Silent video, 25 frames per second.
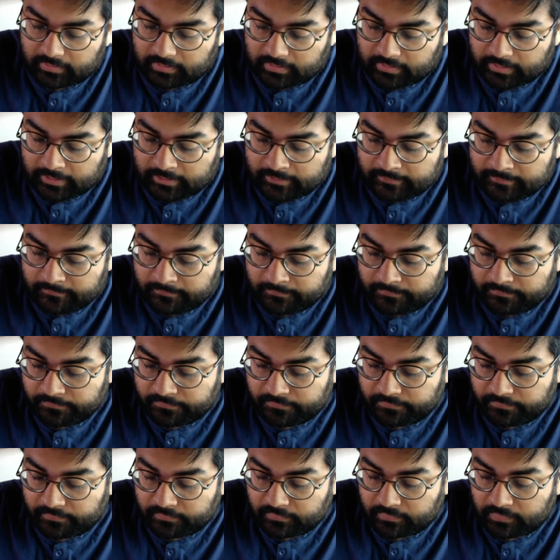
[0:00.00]
Nah?
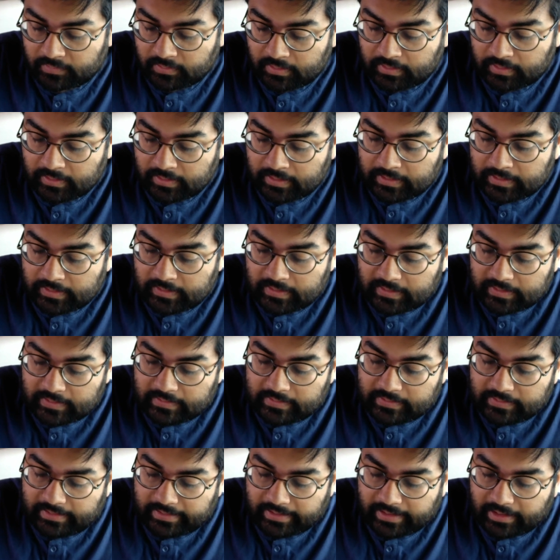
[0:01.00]

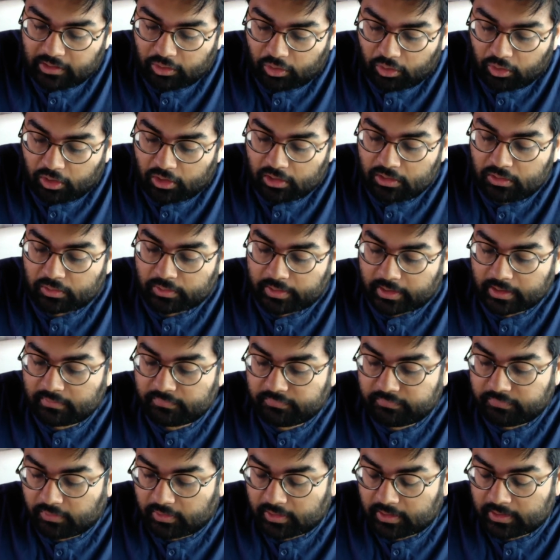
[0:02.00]
They are all looking
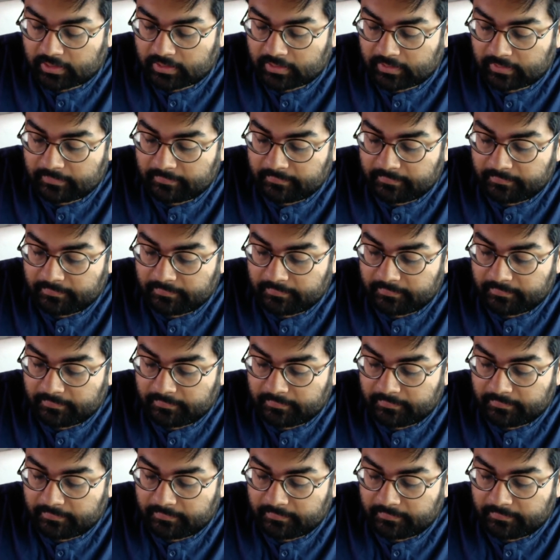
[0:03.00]
for